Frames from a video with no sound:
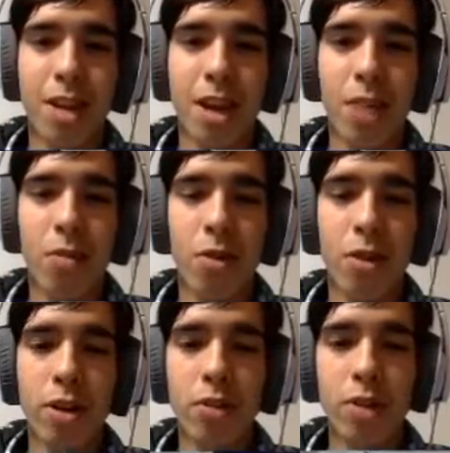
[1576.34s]
And we're
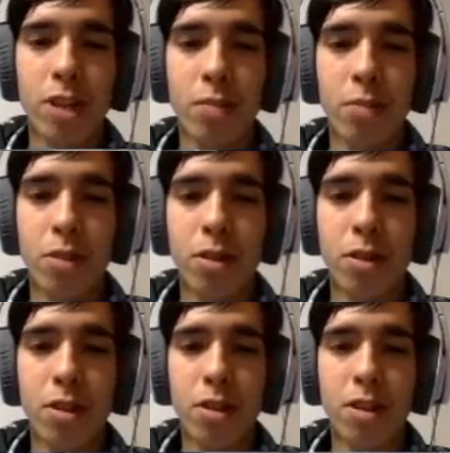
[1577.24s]
going to need to put
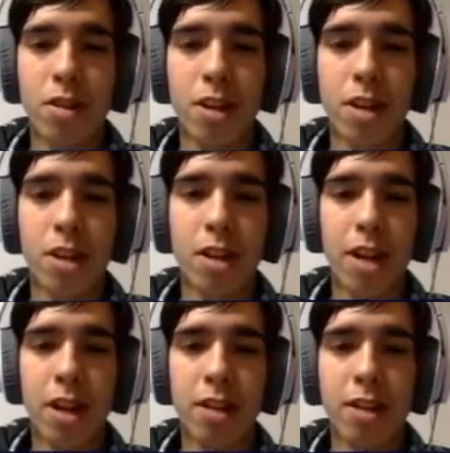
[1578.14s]
this and
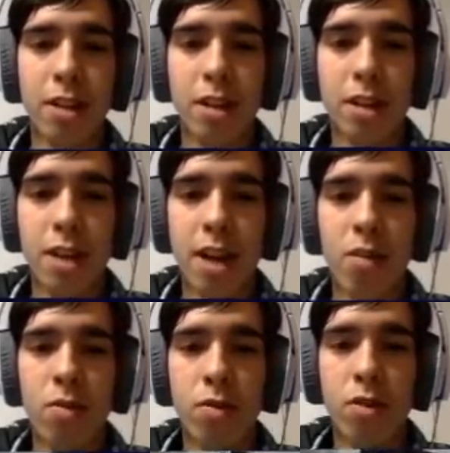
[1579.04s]
connect it on the
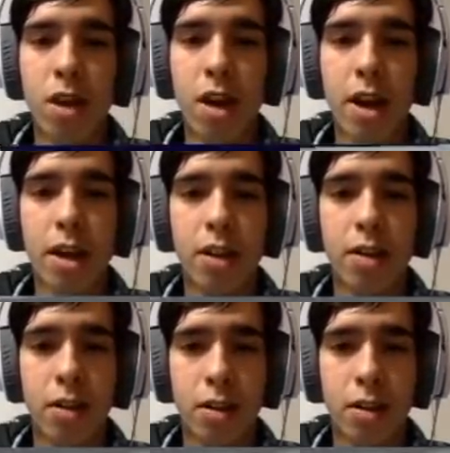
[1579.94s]
outside